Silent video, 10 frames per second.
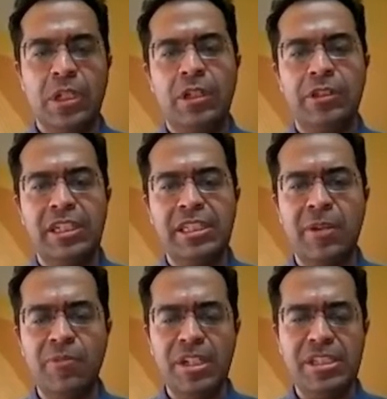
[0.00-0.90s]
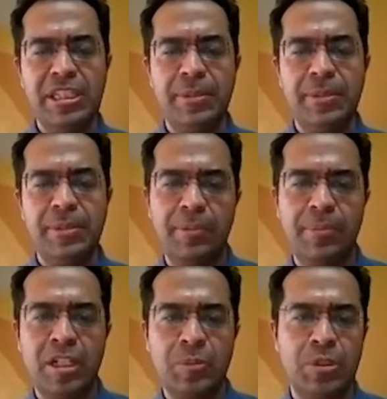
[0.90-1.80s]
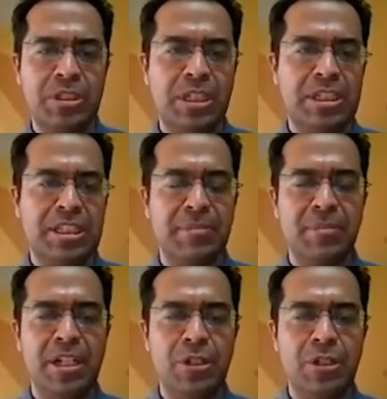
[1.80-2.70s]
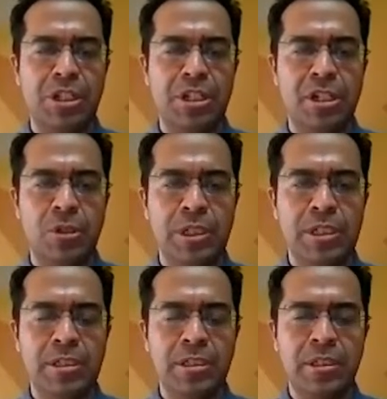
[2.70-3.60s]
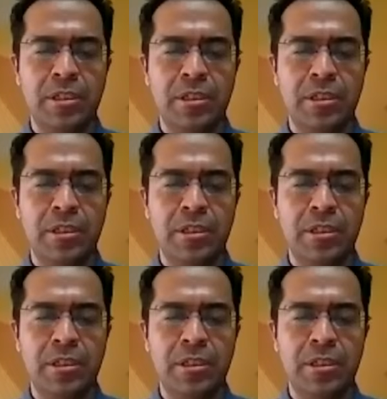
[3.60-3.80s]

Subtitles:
Now, there are some ways that the product passports are similar to digital twins